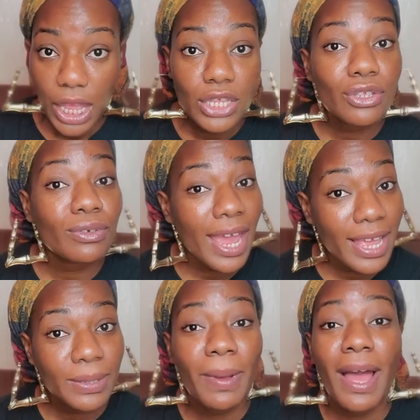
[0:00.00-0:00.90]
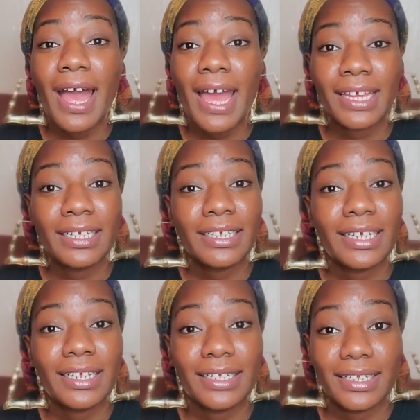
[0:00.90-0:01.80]
So that's why
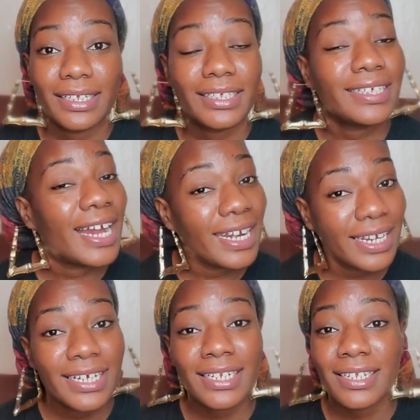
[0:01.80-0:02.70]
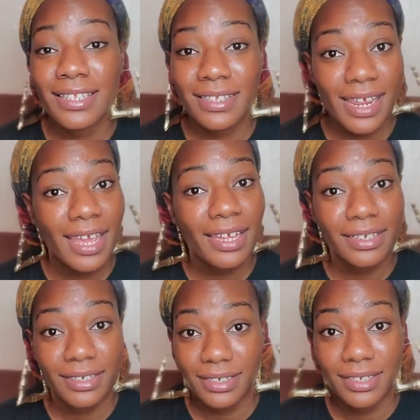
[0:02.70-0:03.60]
you gotta understand
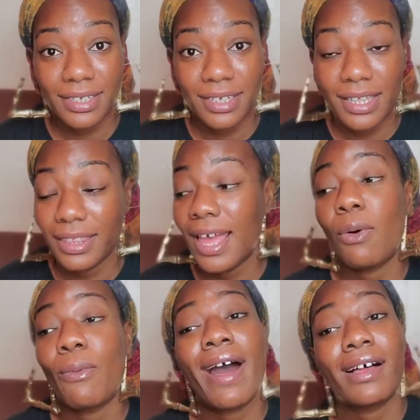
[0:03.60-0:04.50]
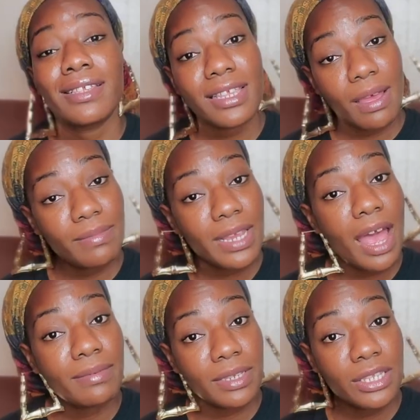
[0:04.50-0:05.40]
that while
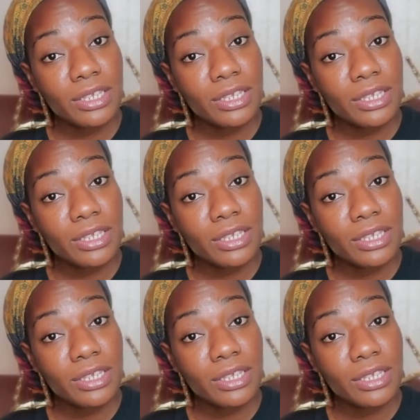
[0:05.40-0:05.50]
sometimes it's